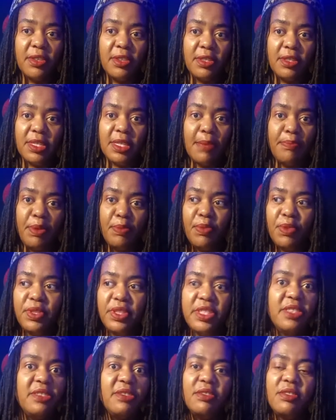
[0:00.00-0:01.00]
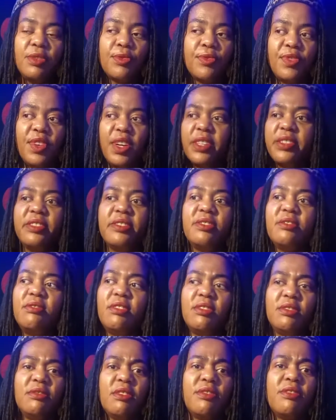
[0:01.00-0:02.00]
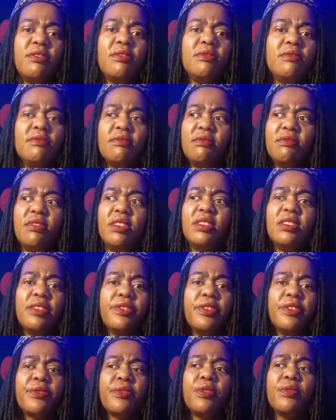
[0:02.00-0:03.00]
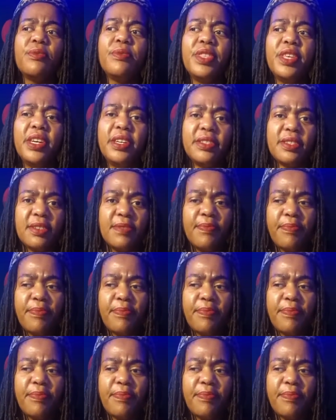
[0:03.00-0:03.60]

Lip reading: some people they'll find there's nothing wrong with that.